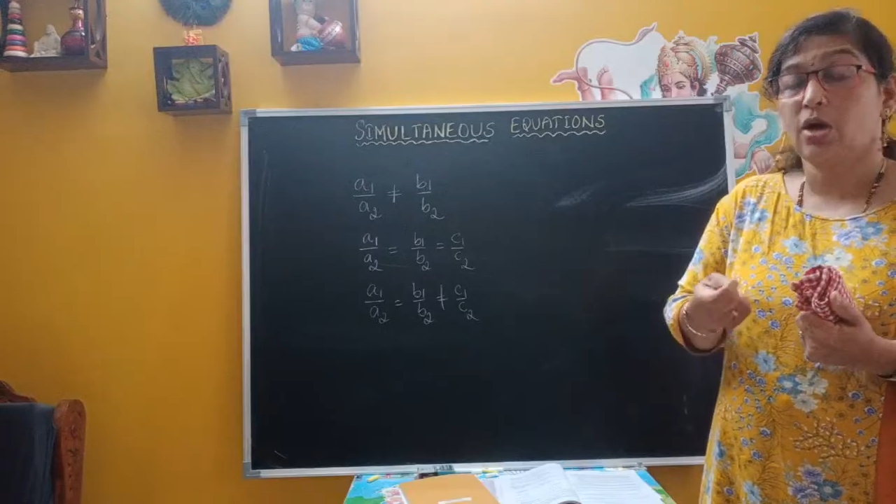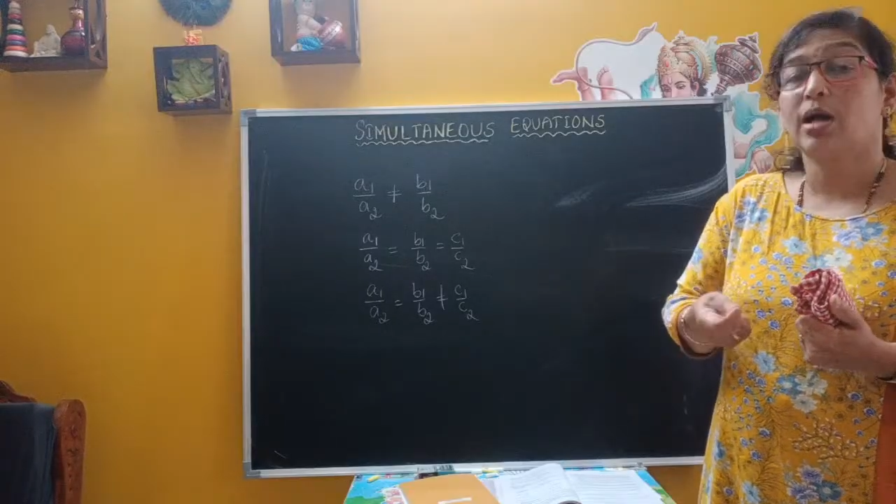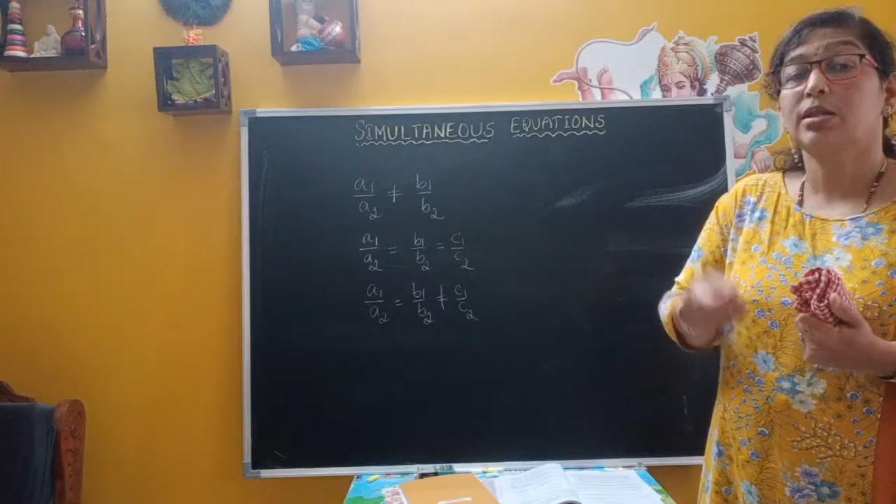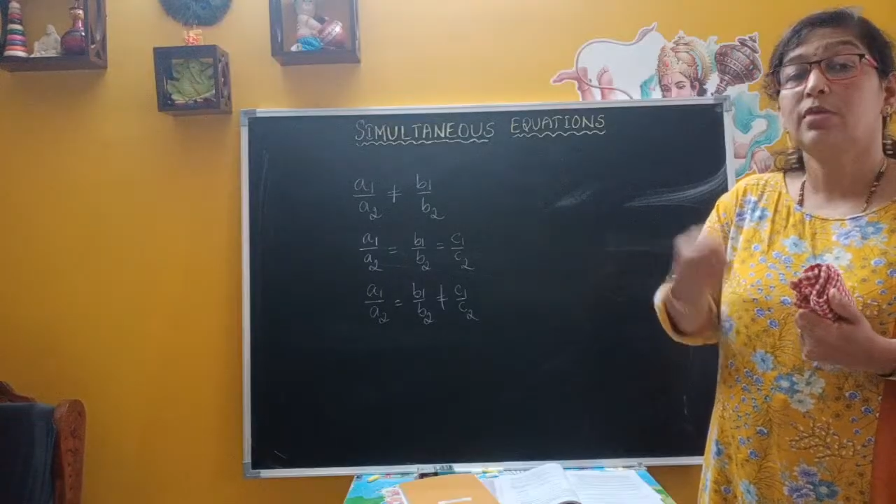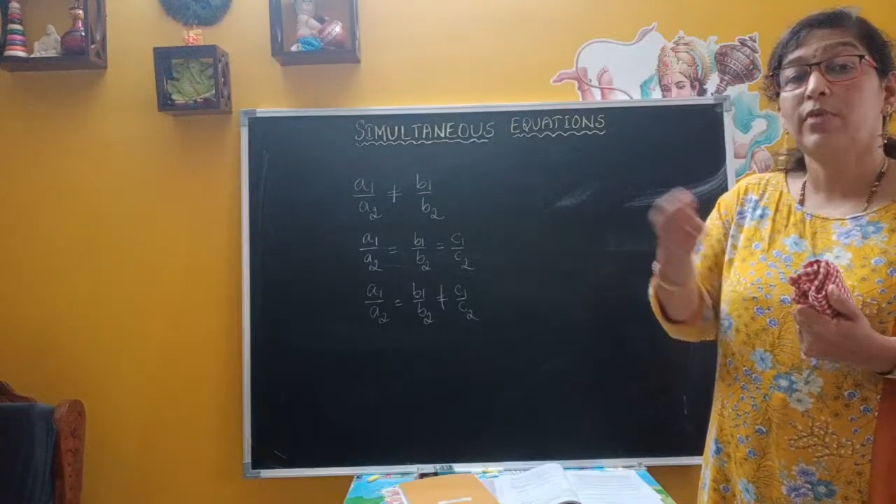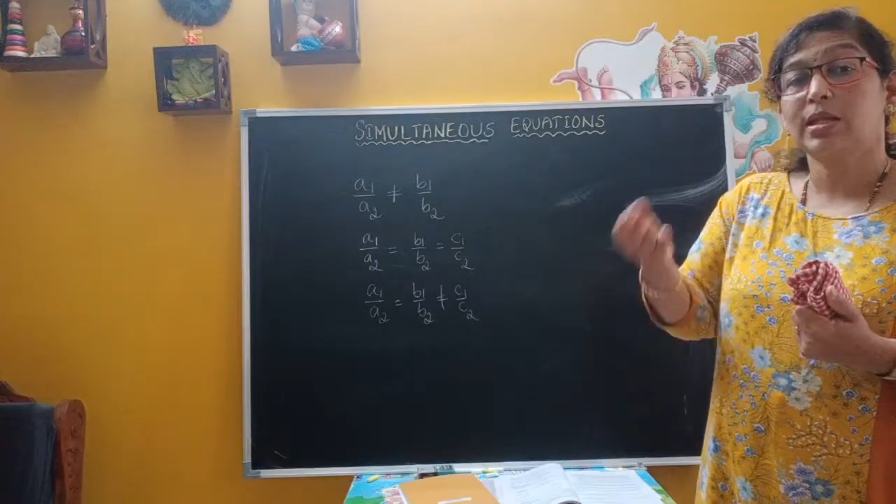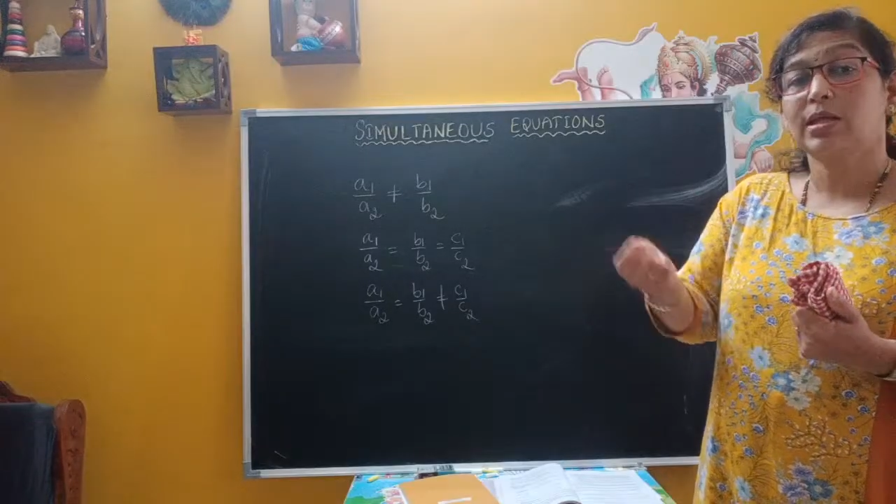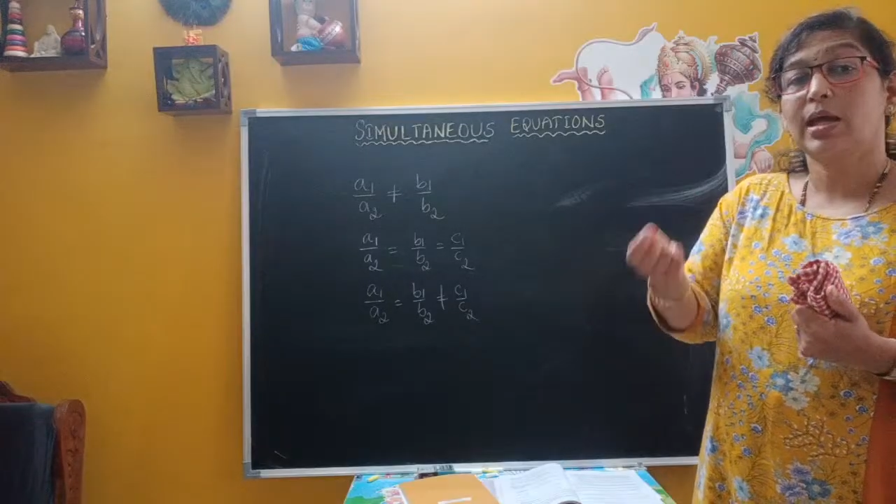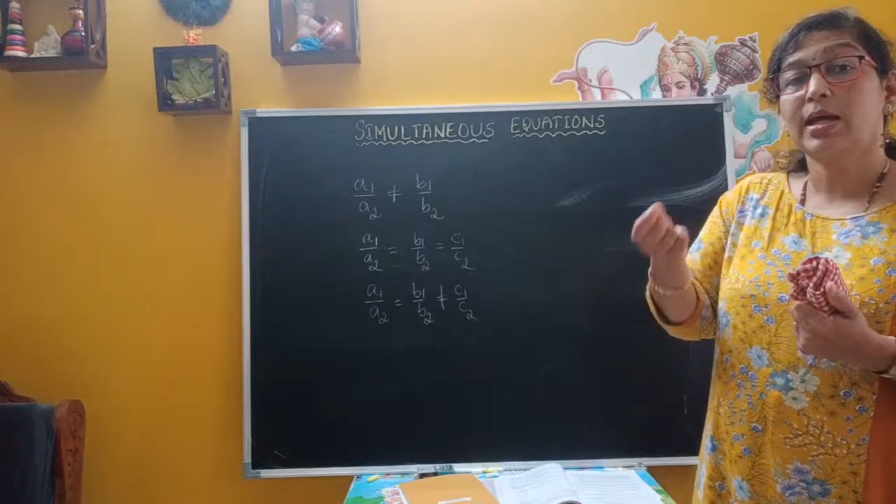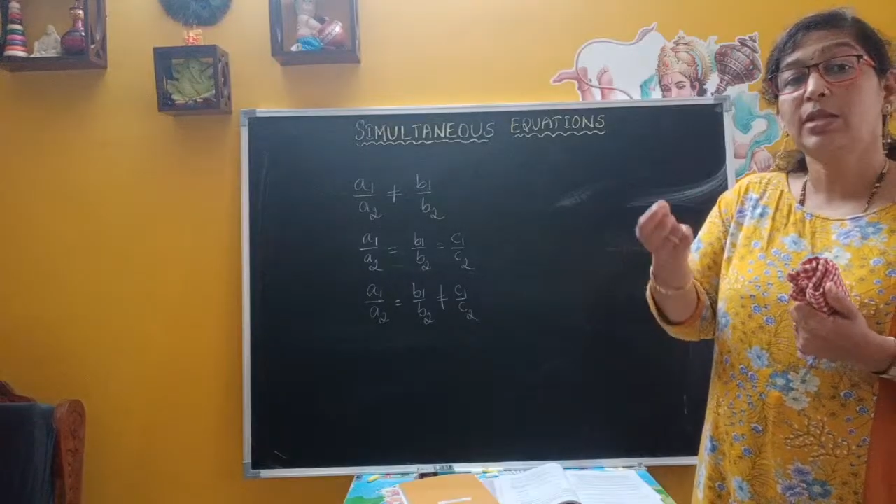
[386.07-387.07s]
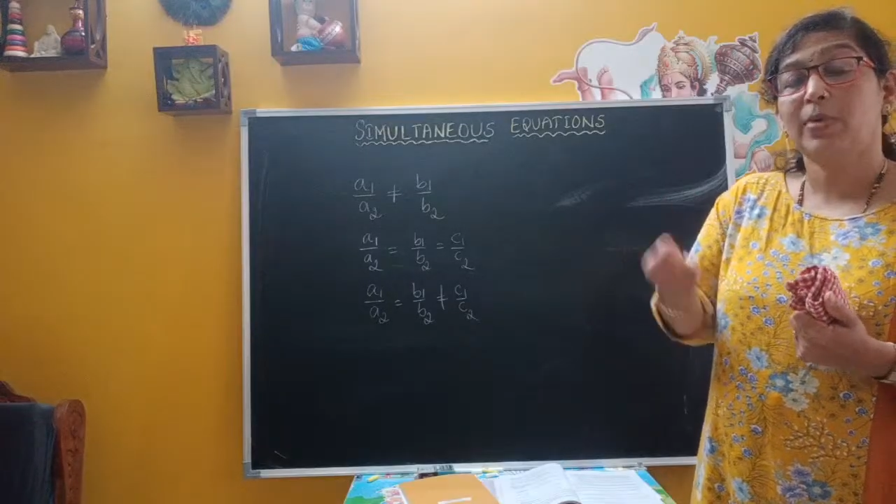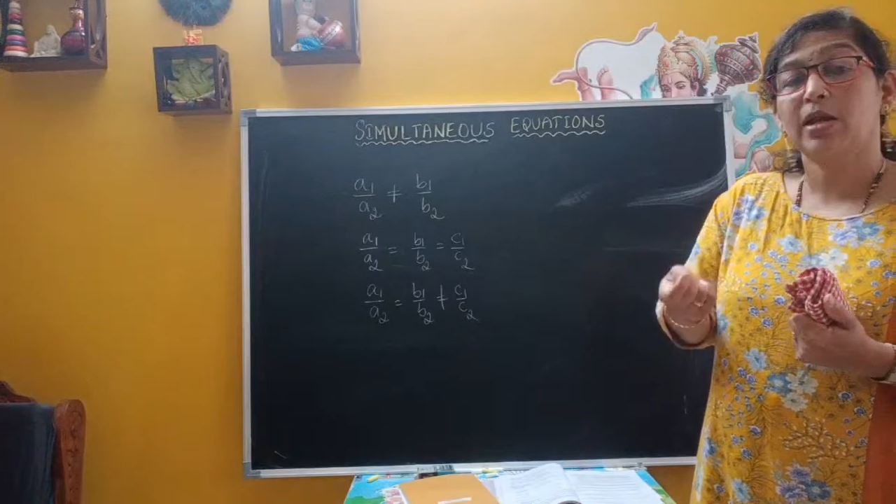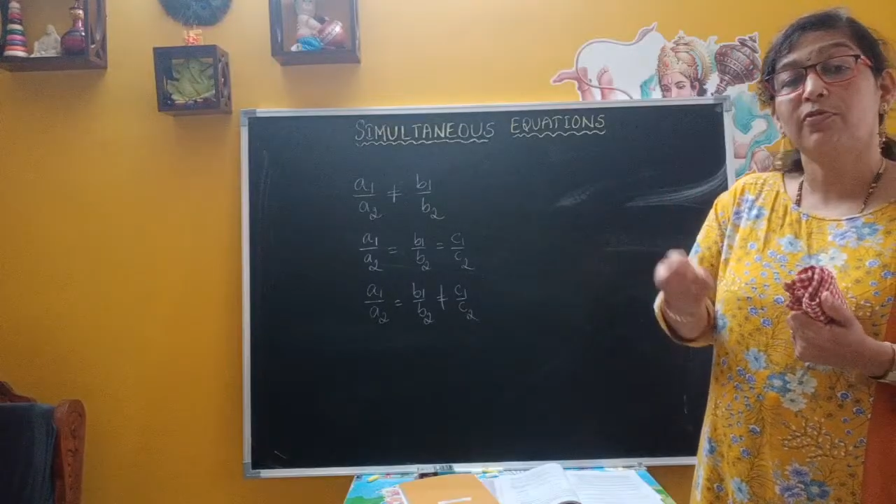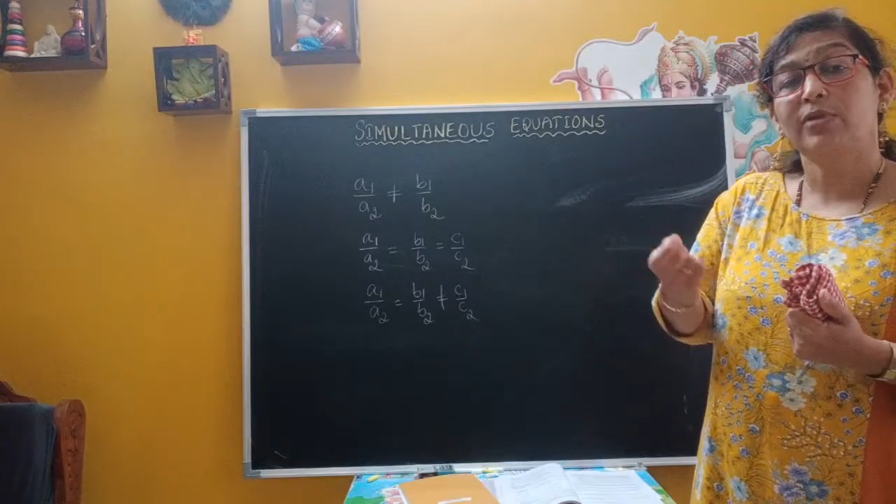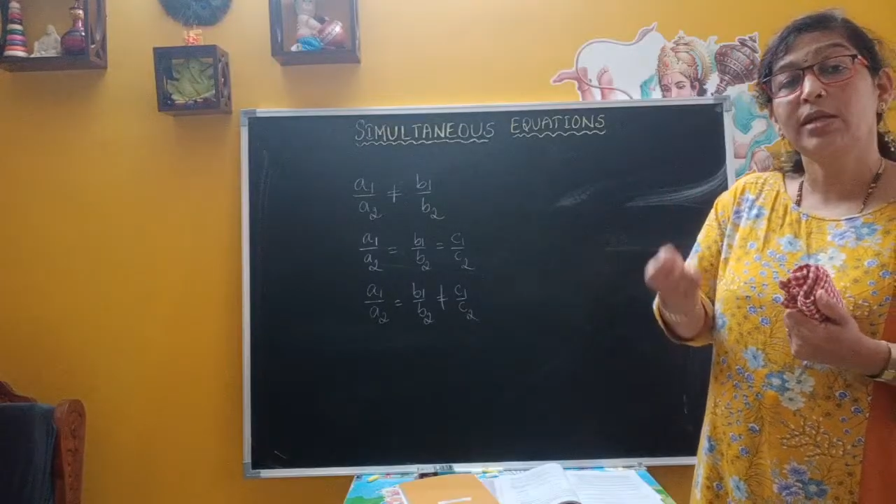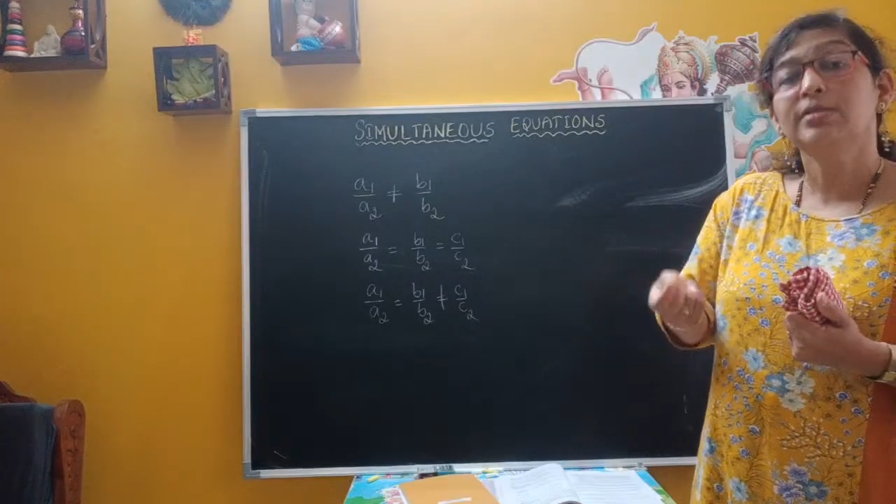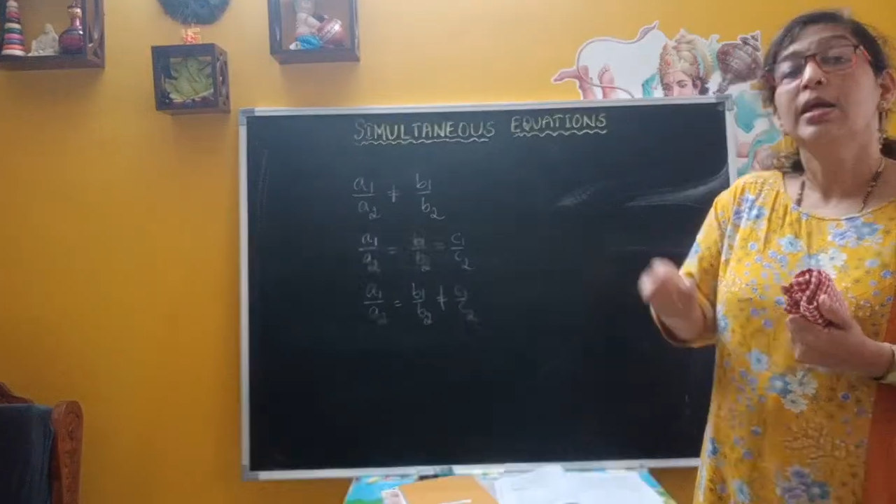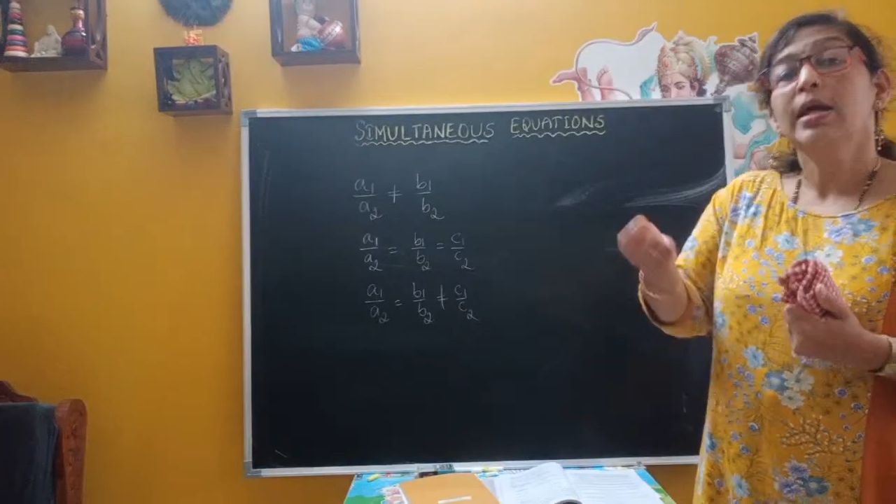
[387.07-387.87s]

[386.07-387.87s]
or where the pair of lines